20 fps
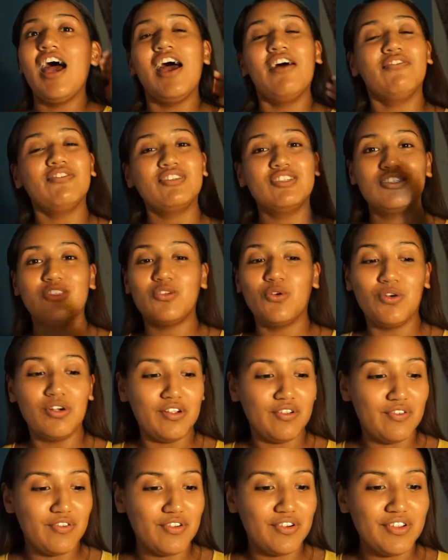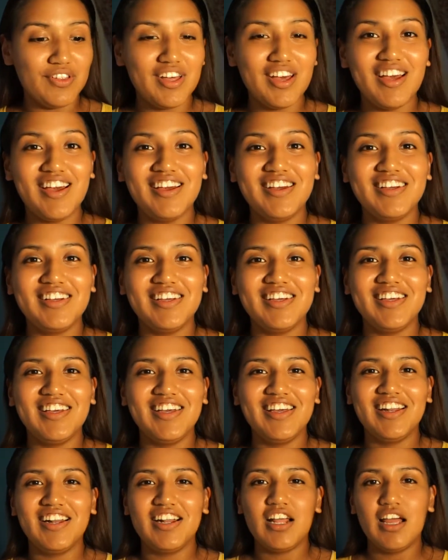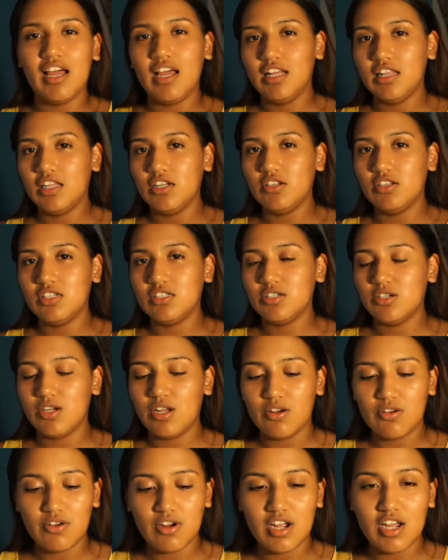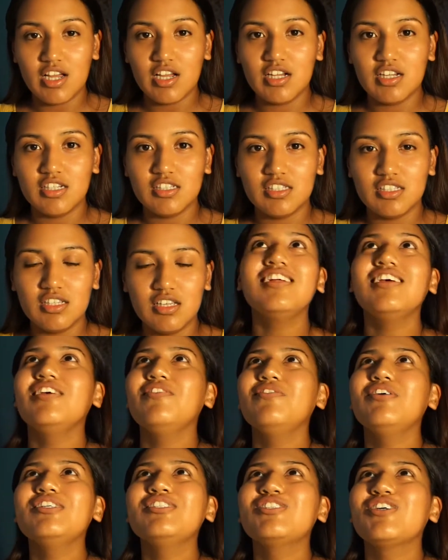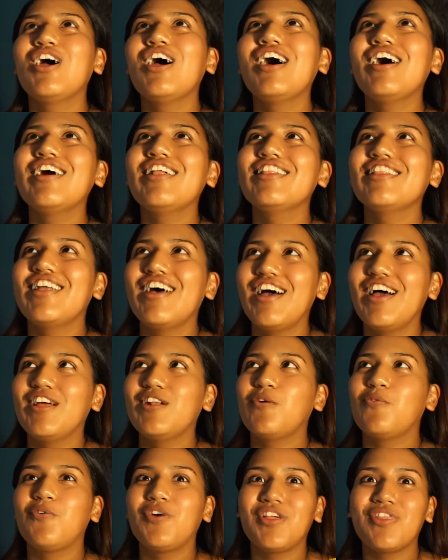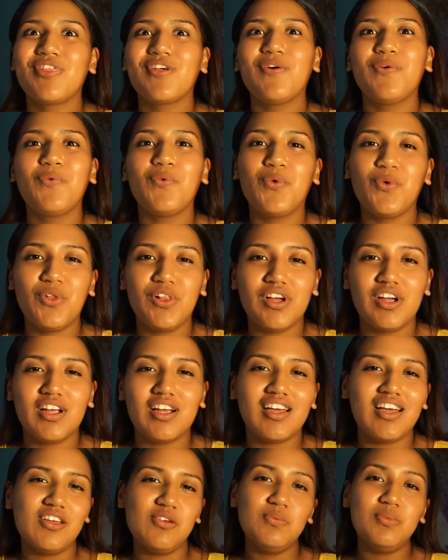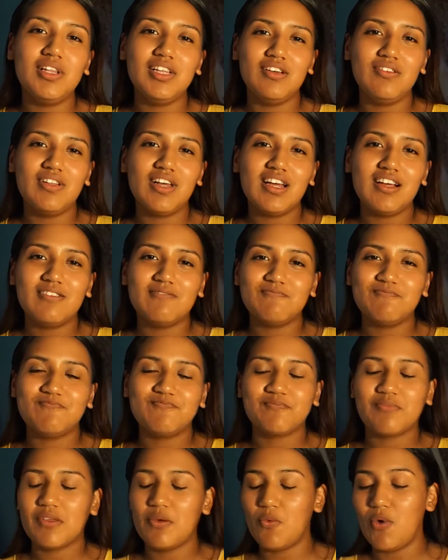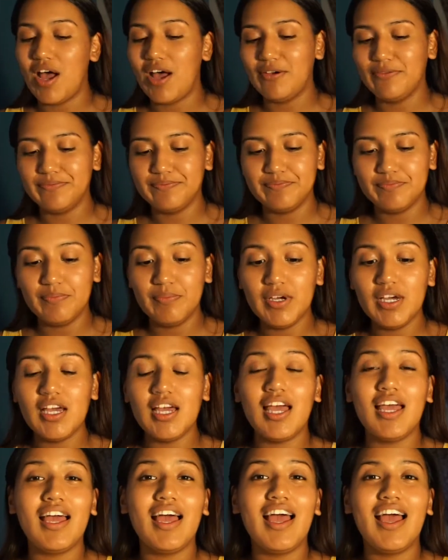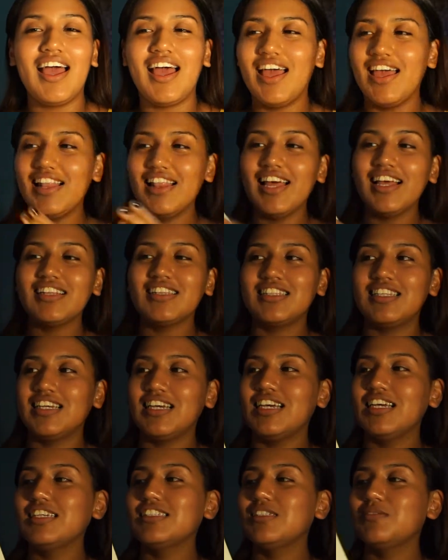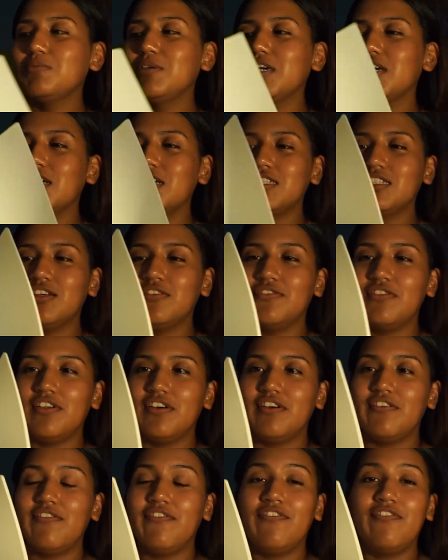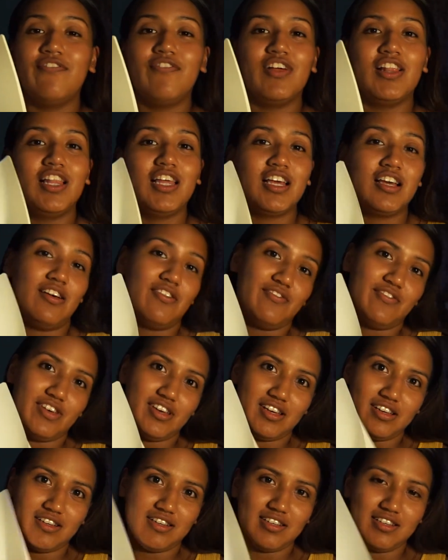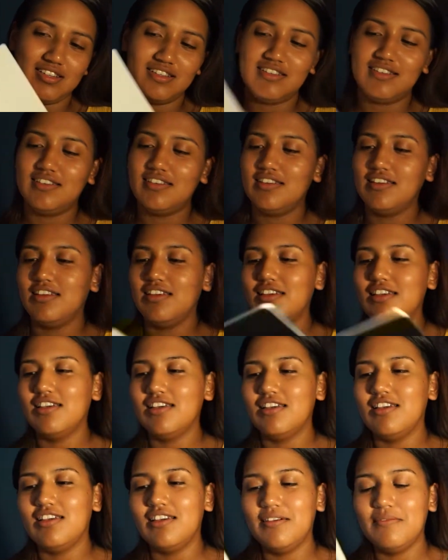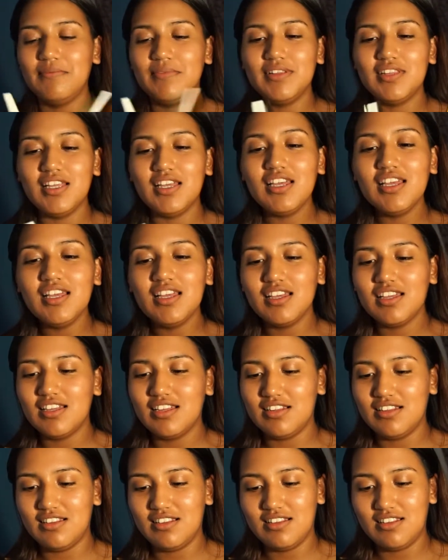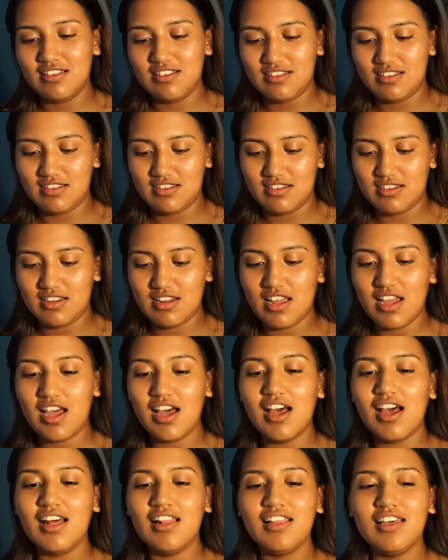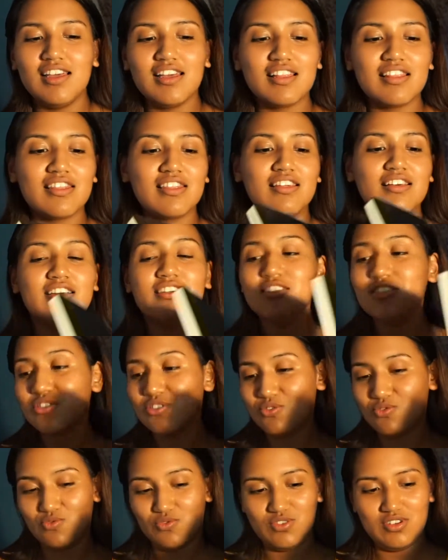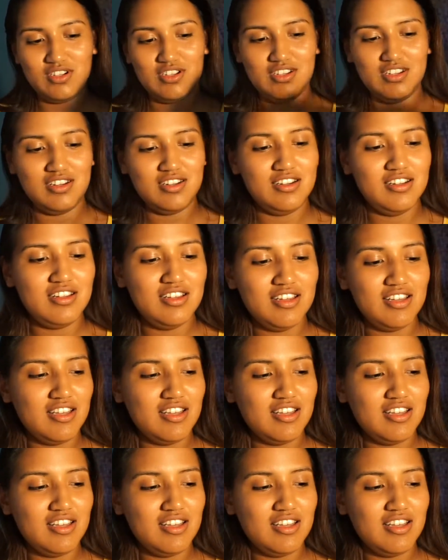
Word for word: have a story for that and I literally turned out crying because they even draw a line with a ruler. Can you believe that? Wow. But I like this because of the filling of it. then I like this one